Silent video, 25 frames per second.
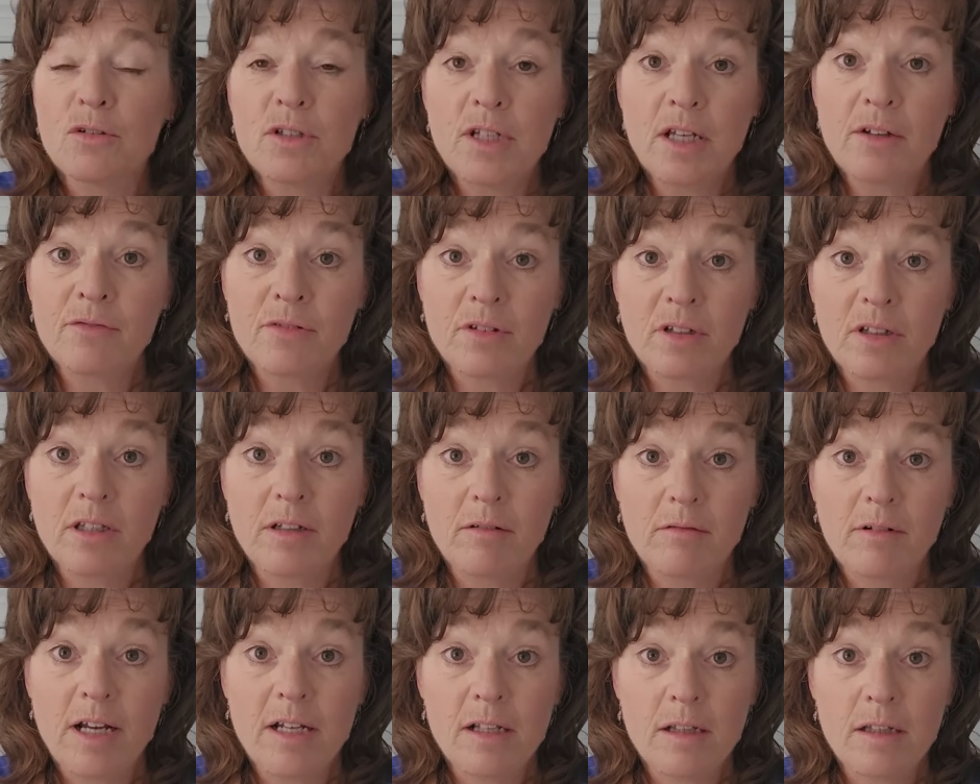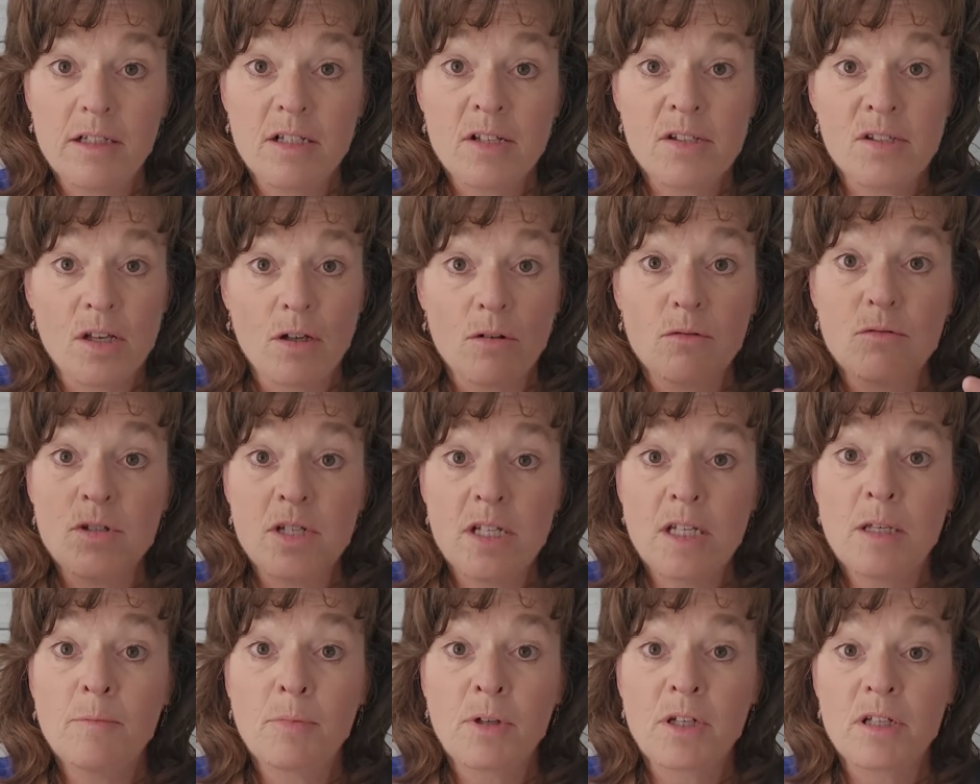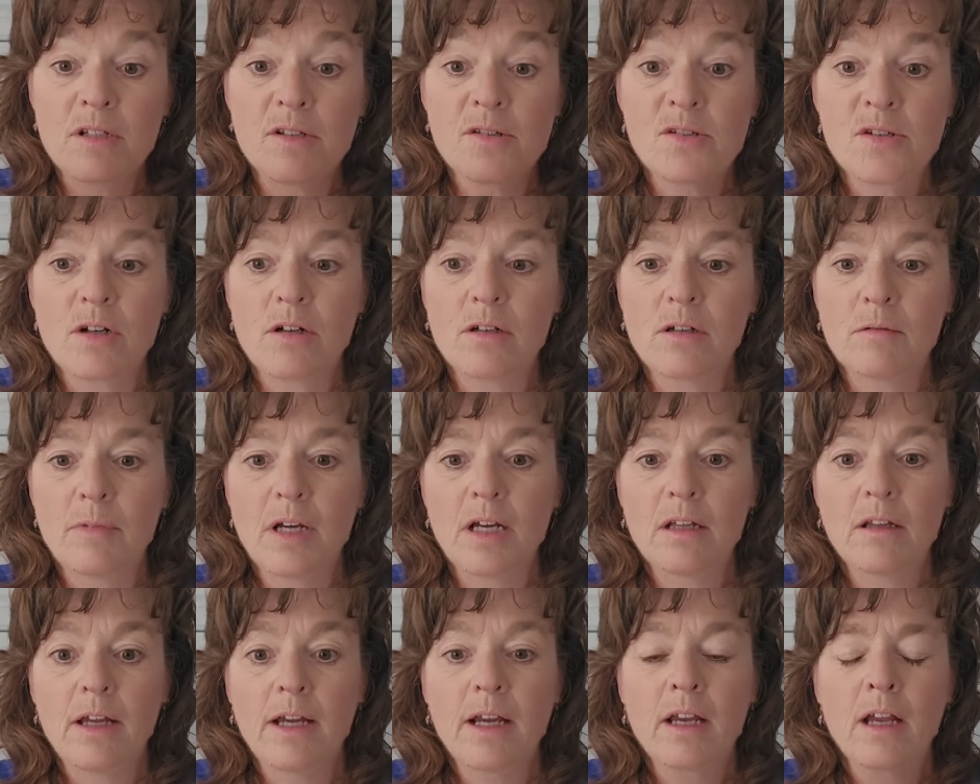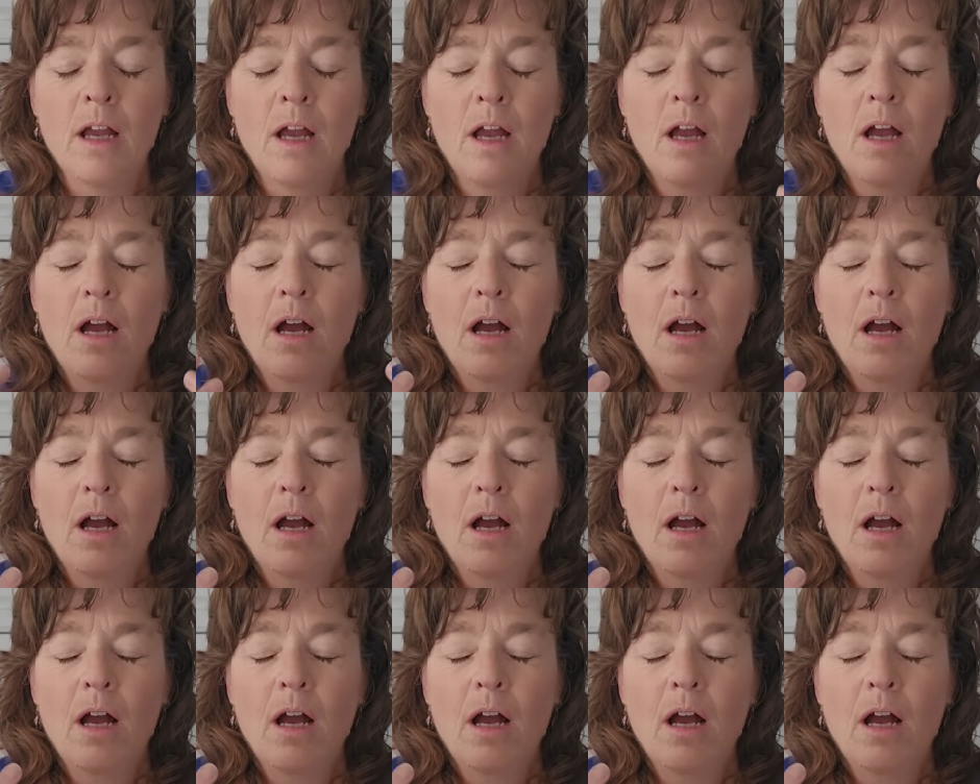definitely rightly so, deep concern about like,